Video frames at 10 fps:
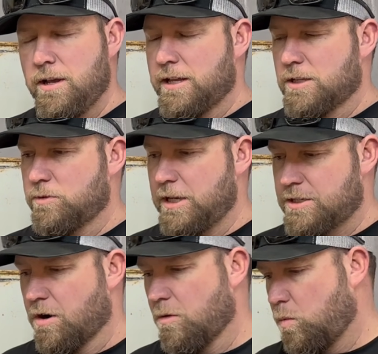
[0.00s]
That's when they
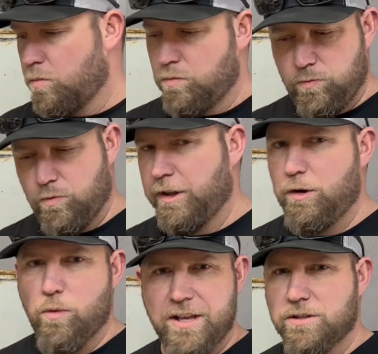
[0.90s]
start really
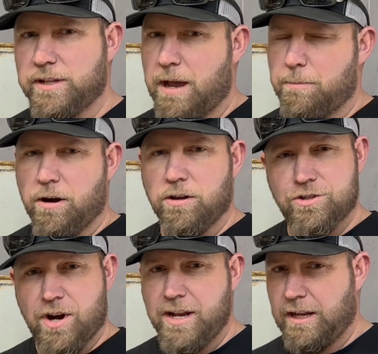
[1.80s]
wrestling that barrel and
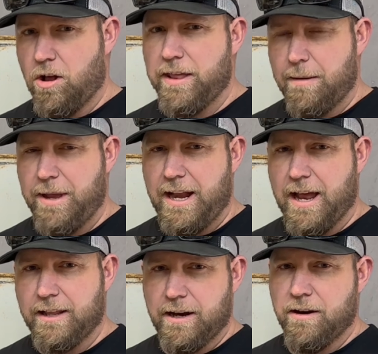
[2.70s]
trying to get all that bait
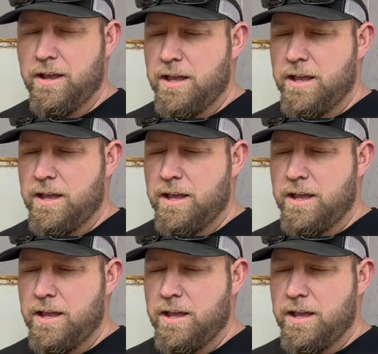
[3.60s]
out of there.